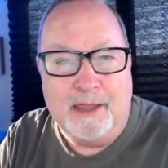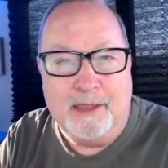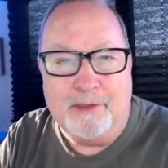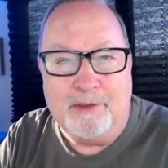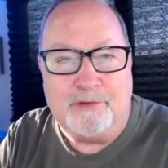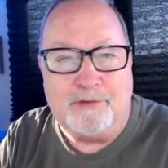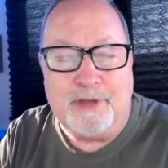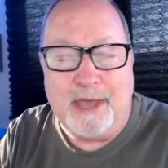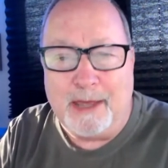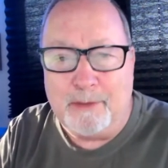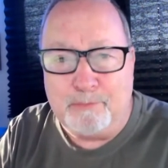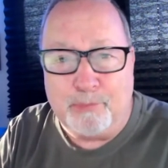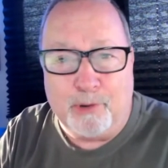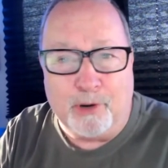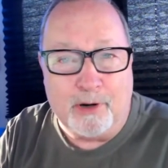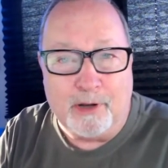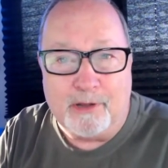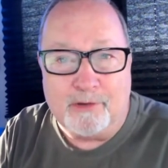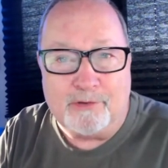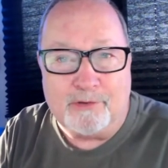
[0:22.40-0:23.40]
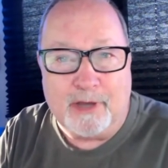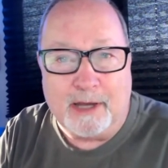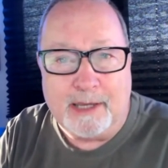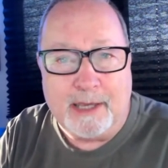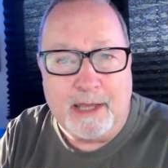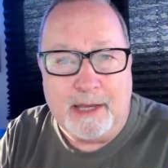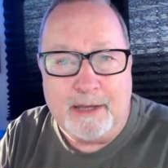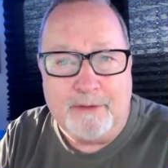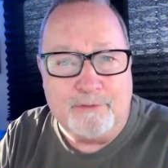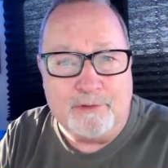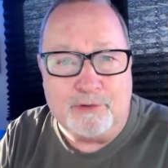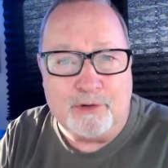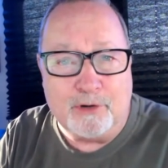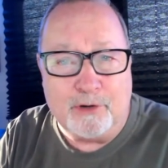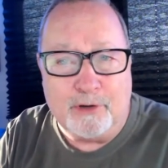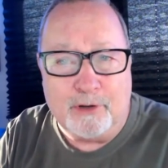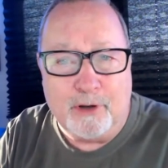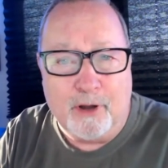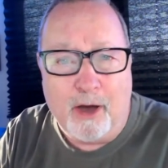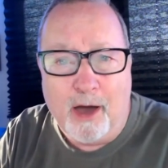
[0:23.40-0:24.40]
The sad part is I can't even
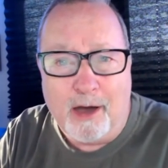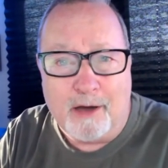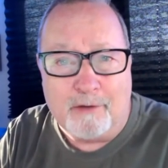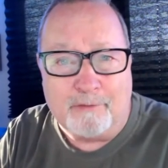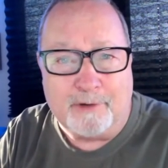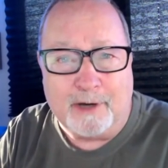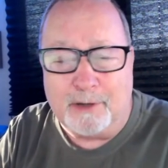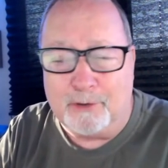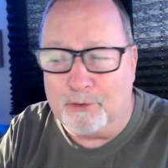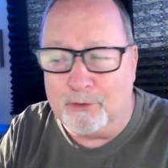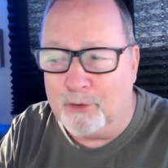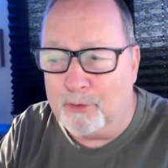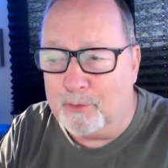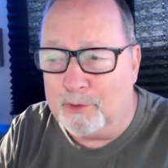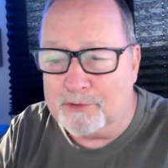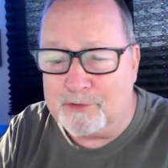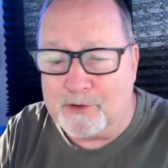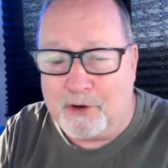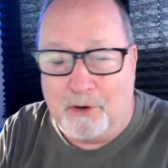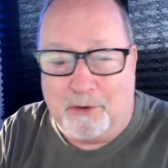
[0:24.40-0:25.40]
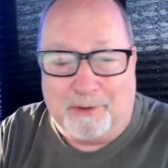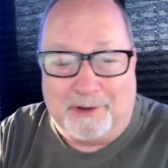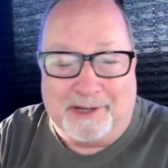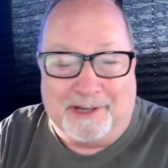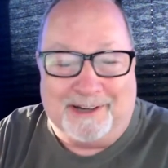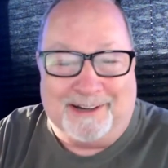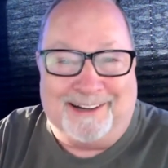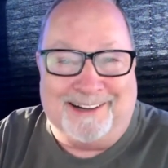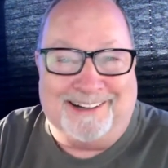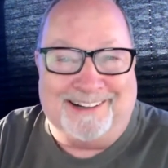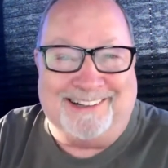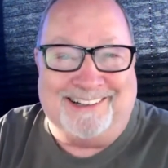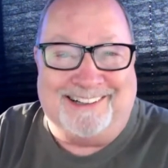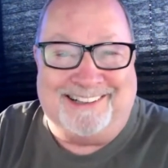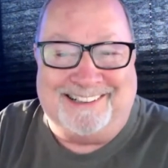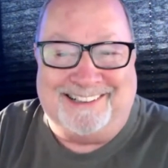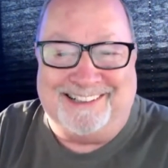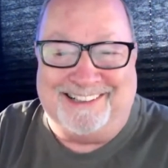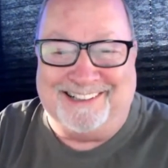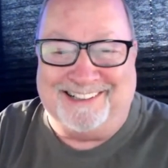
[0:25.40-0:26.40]
turn it off. I don't know what's going
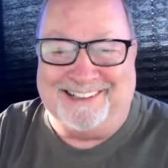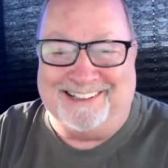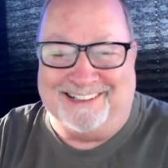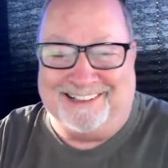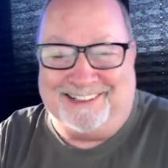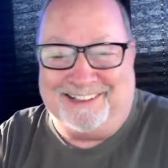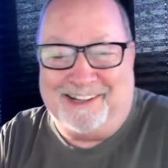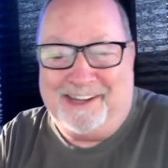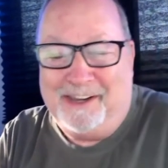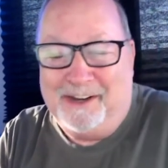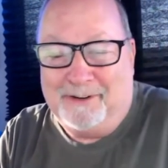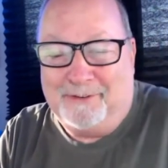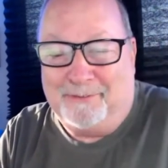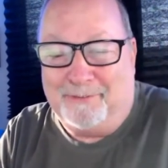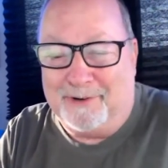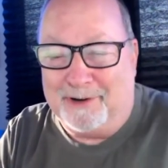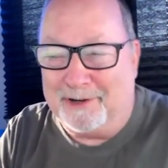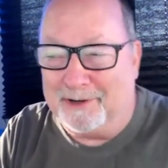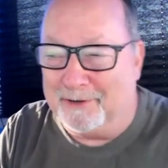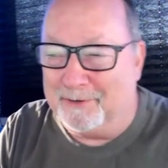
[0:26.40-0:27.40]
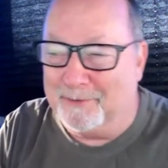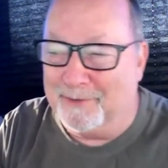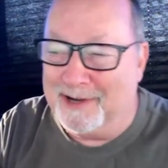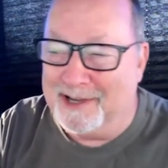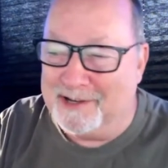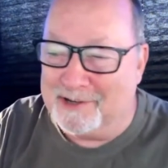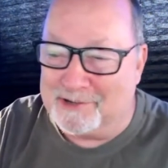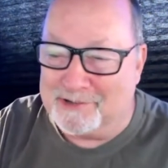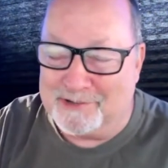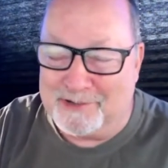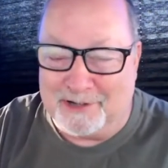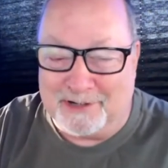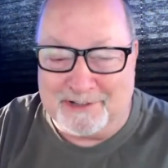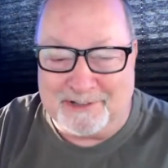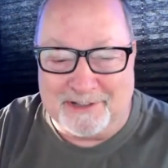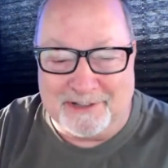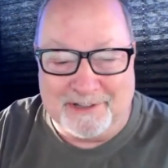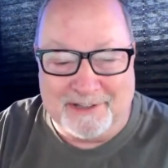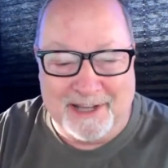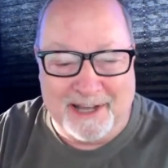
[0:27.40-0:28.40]
on. What a way to start
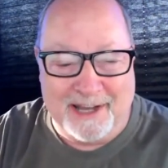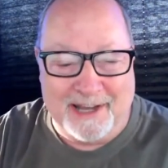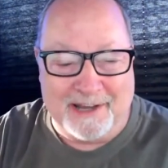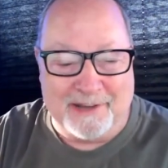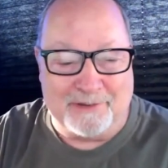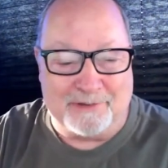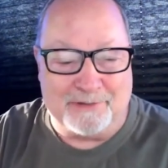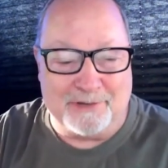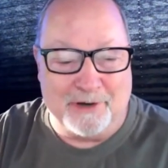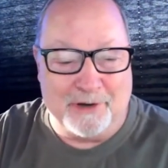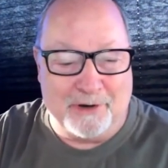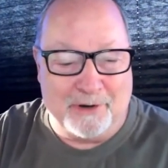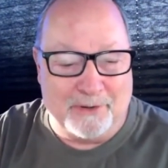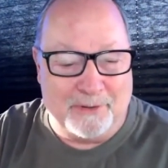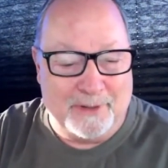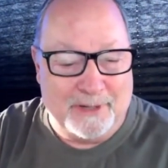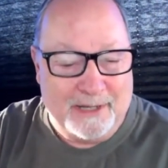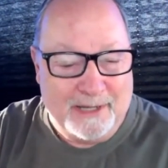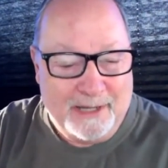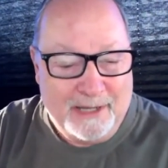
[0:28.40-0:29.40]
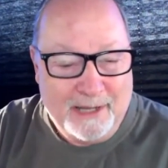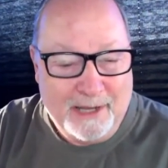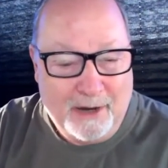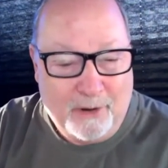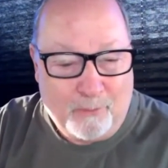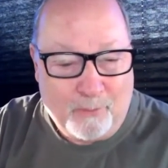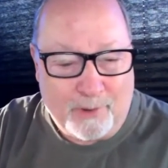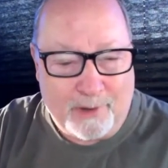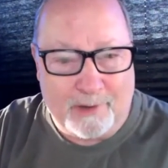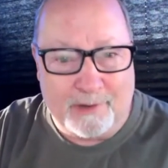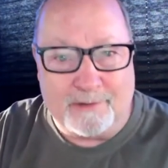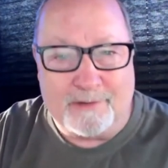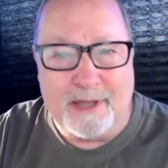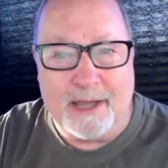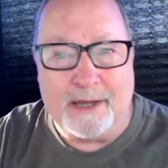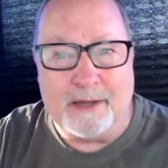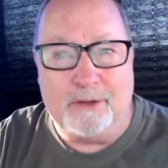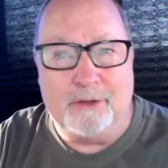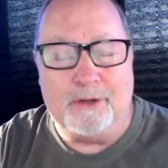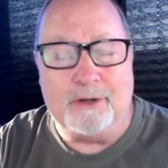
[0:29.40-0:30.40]
the day. So we're going to
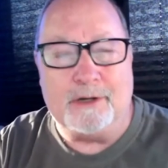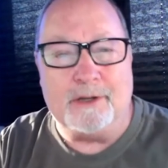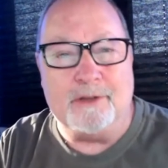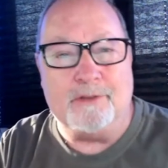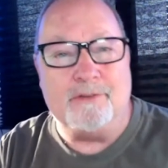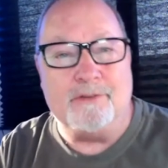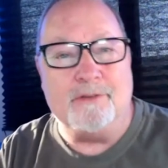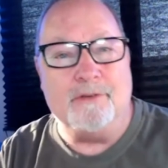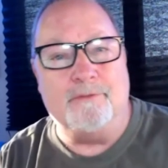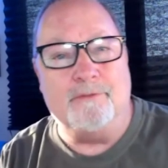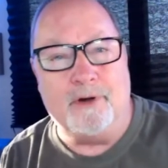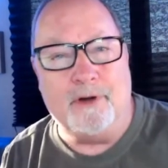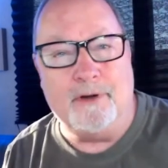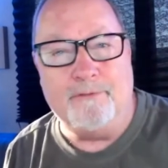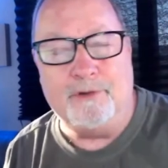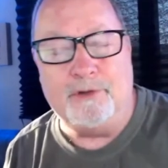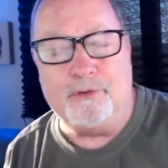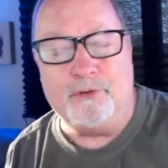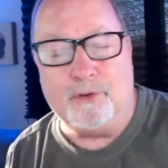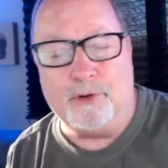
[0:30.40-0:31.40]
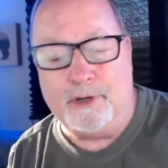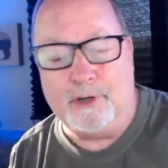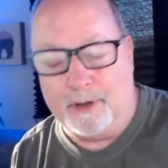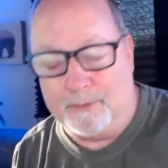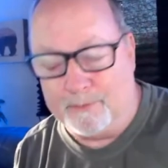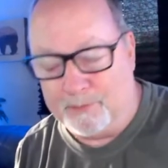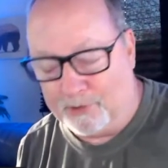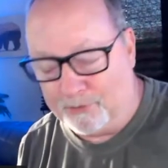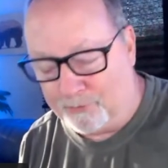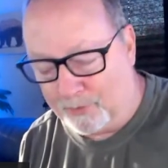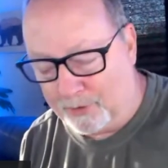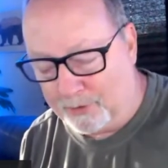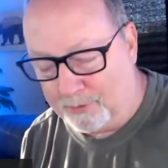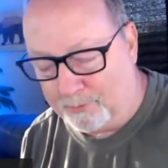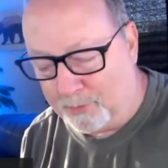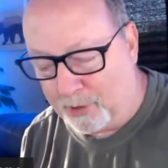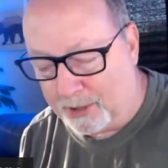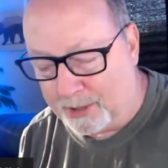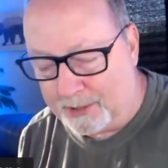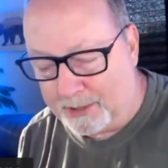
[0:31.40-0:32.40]
take a look at some of our inventory numbers, where the
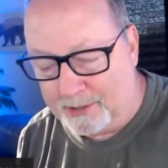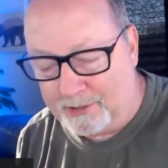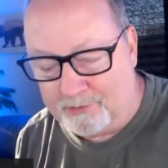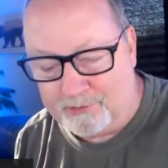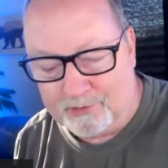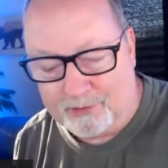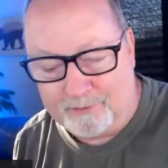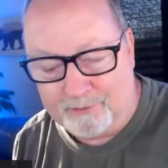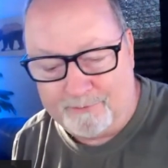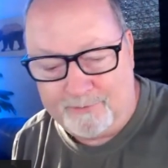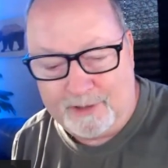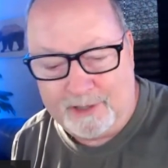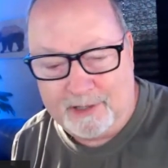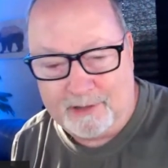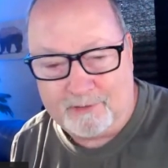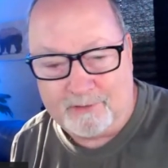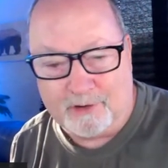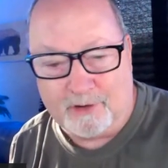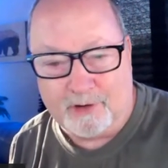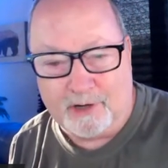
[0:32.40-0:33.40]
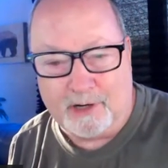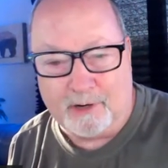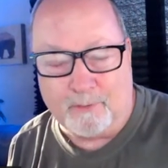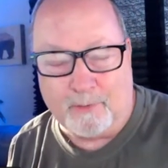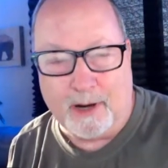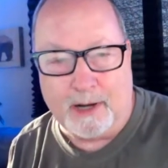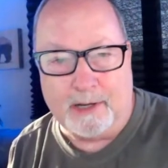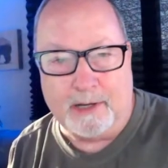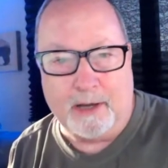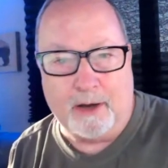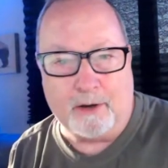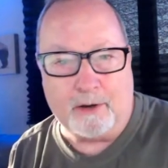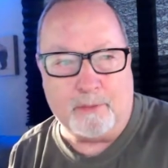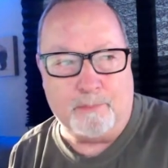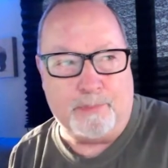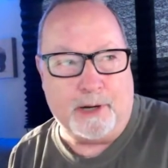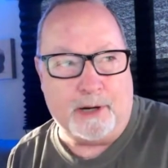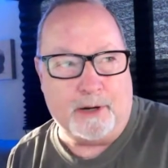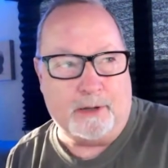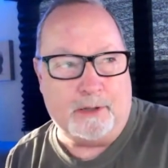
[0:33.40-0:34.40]
market is in the Phoenix area right now,
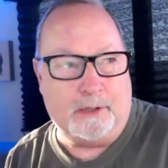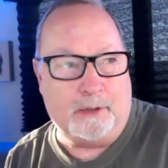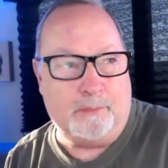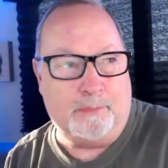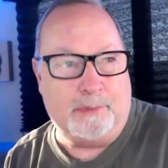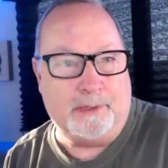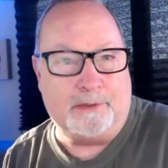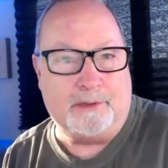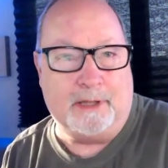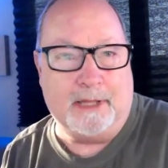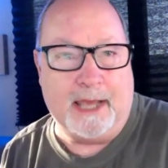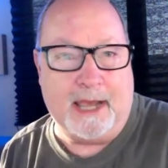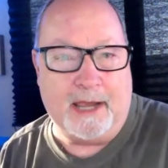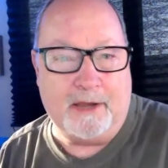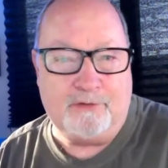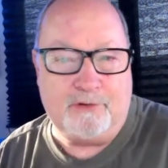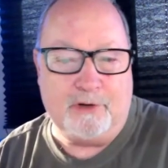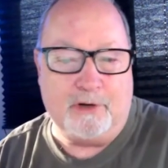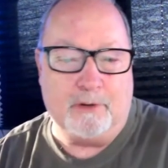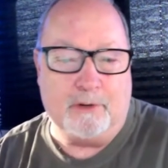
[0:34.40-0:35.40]
compare a little bit to last year.